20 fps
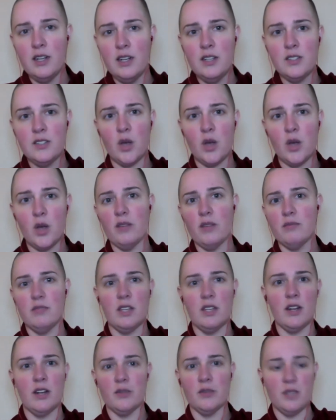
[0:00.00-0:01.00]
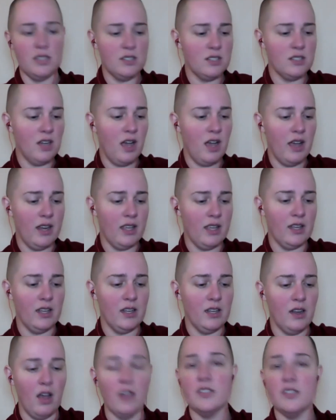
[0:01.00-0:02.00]
so you know it's taught in a
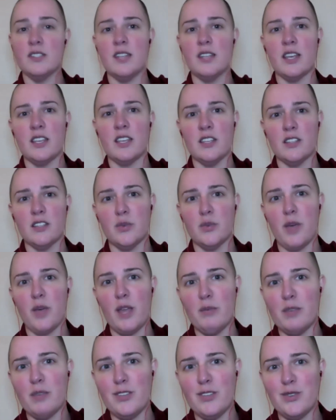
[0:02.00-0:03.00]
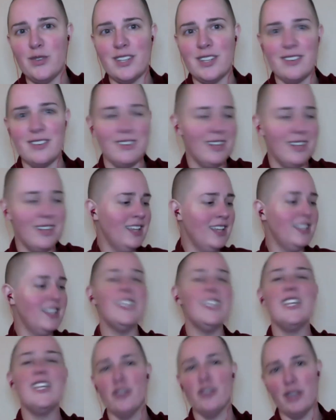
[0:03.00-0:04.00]
non-secular way but you can
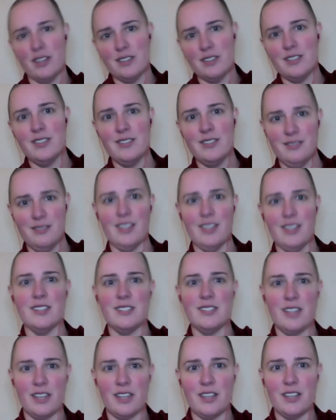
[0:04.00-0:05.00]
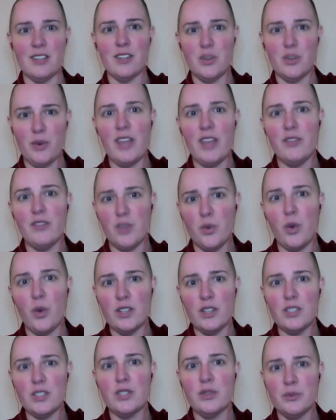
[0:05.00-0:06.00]
hear it in a secular way if you
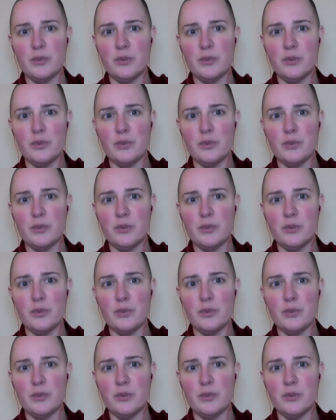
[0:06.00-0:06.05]
want to